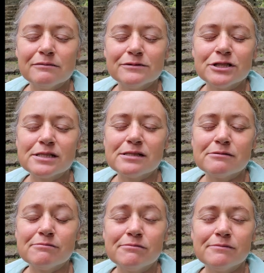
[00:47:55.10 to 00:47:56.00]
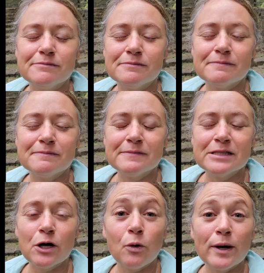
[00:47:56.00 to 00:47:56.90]
just
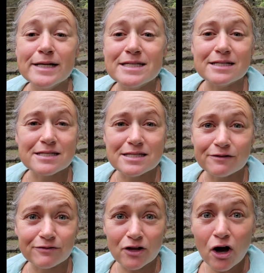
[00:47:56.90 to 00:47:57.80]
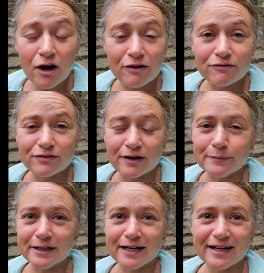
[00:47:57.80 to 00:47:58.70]
oasis of love. I
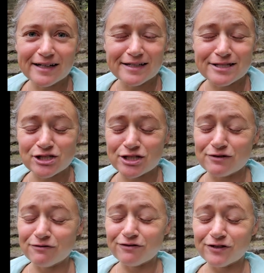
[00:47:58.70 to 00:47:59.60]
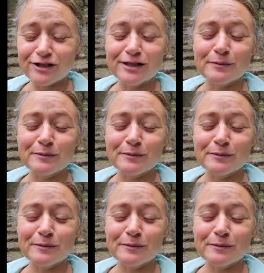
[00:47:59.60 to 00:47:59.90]
mean, Gaia is just filling